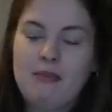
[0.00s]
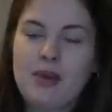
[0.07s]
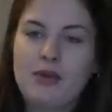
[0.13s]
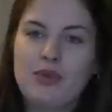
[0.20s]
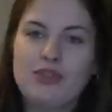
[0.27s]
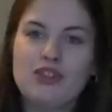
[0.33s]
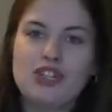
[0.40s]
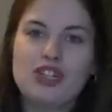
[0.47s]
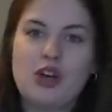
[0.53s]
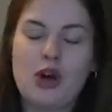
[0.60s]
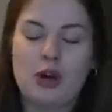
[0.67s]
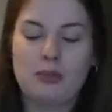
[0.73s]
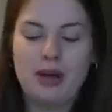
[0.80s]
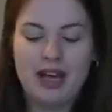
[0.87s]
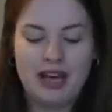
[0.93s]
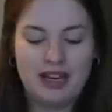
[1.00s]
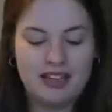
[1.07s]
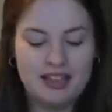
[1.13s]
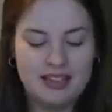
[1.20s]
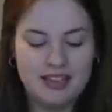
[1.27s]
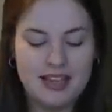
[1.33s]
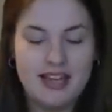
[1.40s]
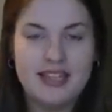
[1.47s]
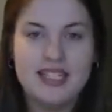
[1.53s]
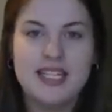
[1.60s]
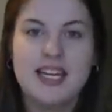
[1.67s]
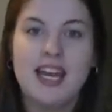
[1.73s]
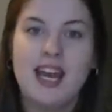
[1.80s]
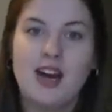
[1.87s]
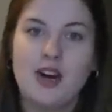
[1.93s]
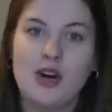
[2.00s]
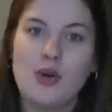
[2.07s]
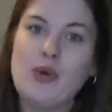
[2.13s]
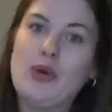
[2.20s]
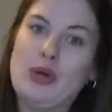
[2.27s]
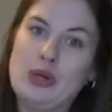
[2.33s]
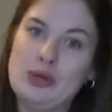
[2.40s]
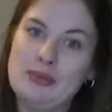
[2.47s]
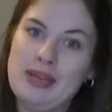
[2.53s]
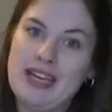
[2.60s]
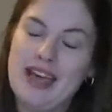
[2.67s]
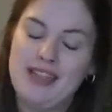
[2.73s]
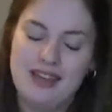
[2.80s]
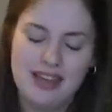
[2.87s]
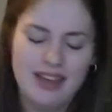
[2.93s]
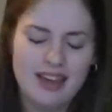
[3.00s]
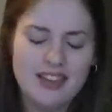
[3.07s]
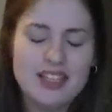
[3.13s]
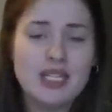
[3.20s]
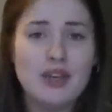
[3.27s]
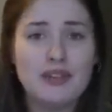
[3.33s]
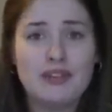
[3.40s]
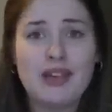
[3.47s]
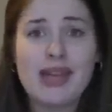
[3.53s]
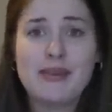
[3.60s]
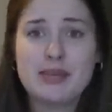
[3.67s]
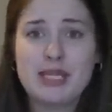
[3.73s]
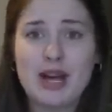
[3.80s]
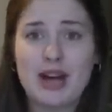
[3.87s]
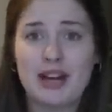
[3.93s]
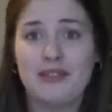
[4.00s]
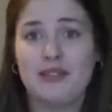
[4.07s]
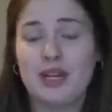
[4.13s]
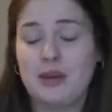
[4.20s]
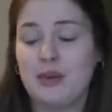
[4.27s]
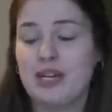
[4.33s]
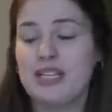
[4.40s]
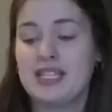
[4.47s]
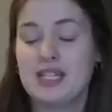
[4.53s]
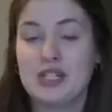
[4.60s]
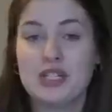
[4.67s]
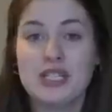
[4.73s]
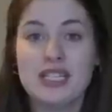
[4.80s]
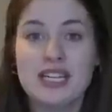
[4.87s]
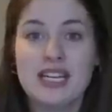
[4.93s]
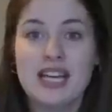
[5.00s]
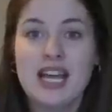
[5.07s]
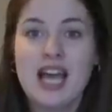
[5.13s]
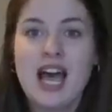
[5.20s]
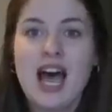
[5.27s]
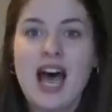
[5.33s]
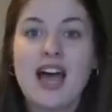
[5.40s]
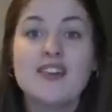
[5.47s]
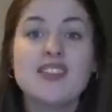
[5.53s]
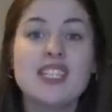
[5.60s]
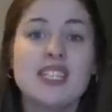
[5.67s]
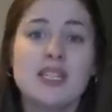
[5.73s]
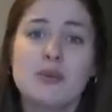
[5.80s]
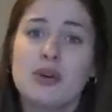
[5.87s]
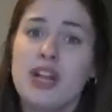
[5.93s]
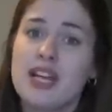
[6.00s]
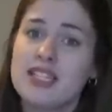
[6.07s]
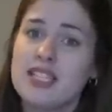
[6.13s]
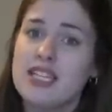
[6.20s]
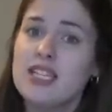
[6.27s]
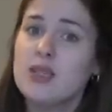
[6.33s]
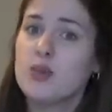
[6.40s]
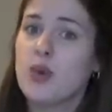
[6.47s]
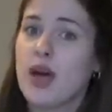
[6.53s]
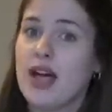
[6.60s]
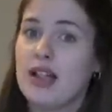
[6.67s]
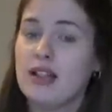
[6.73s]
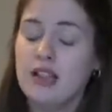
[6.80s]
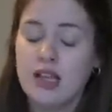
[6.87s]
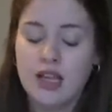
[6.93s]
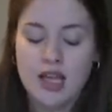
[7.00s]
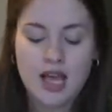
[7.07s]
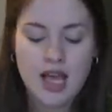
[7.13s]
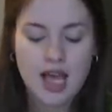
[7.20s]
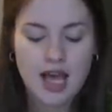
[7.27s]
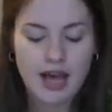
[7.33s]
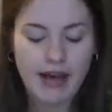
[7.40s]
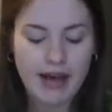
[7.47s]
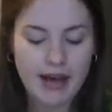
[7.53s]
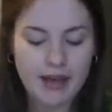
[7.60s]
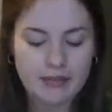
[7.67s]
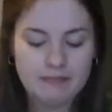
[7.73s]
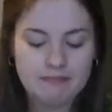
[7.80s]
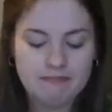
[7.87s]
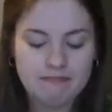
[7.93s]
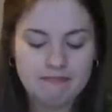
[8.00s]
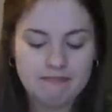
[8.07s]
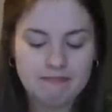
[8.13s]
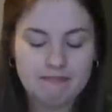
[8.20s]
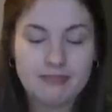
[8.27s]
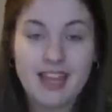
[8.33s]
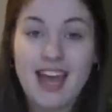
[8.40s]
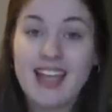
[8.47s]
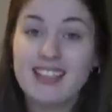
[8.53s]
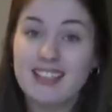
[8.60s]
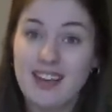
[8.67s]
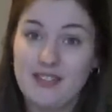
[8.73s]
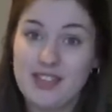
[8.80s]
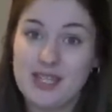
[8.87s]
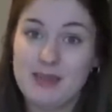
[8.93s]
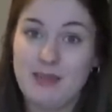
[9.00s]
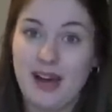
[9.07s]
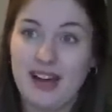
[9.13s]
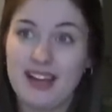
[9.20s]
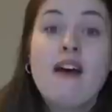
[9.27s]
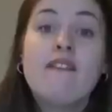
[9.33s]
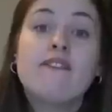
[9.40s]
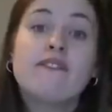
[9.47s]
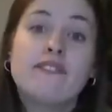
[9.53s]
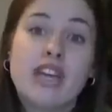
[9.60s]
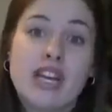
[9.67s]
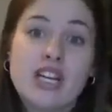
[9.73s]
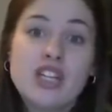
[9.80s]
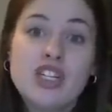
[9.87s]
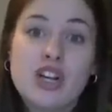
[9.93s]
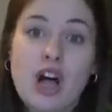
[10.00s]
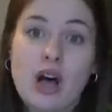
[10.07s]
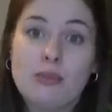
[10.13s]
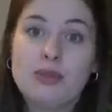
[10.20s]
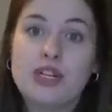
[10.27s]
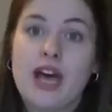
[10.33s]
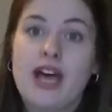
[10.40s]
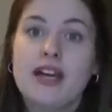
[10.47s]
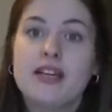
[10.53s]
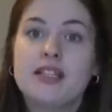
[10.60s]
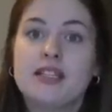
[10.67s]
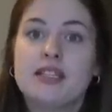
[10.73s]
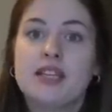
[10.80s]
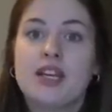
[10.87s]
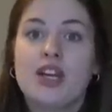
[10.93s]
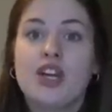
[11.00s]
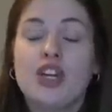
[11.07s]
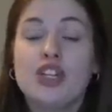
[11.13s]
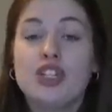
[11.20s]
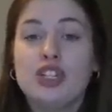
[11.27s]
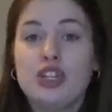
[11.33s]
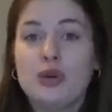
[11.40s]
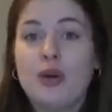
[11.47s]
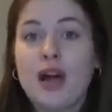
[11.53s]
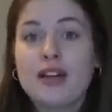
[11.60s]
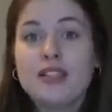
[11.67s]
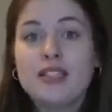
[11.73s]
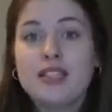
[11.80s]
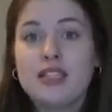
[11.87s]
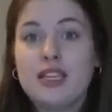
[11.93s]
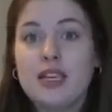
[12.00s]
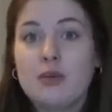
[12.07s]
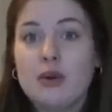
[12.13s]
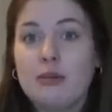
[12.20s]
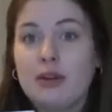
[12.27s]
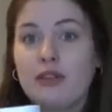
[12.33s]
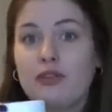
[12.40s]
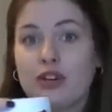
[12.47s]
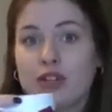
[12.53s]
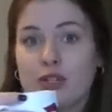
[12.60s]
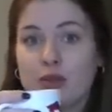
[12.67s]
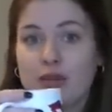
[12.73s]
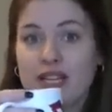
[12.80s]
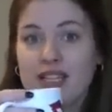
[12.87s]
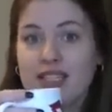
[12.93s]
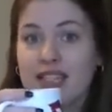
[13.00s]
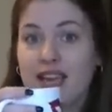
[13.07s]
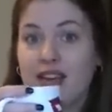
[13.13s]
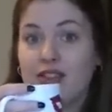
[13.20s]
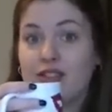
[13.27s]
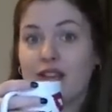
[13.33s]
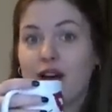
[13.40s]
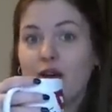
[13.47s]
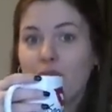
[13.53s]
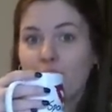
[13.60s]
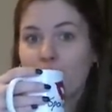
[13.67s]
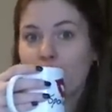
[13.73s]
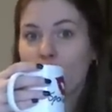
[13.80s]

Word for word: My River Song mug that Eric ordered me. I think he got this off of Amazon if anyone is interested. I've seen some on Etsy as well. Um, I love this mug. Finished objects. Do you guys see what my first one is? Can you tell?